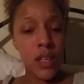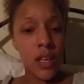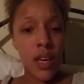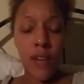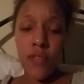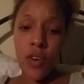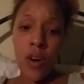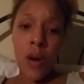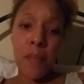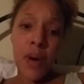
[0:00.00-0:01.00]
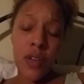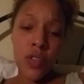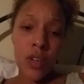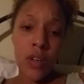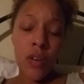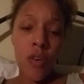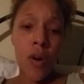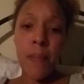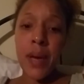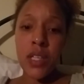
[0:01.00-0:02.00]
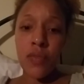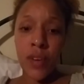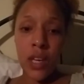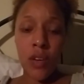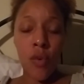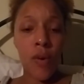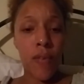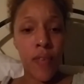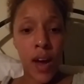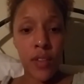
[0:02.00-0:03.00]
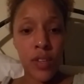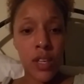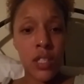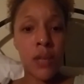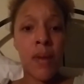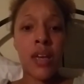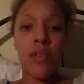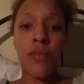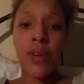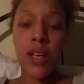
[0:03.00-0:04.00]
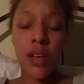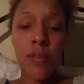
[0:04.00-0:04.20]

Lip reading: If you're a mother or a best friend or a father that somebody really,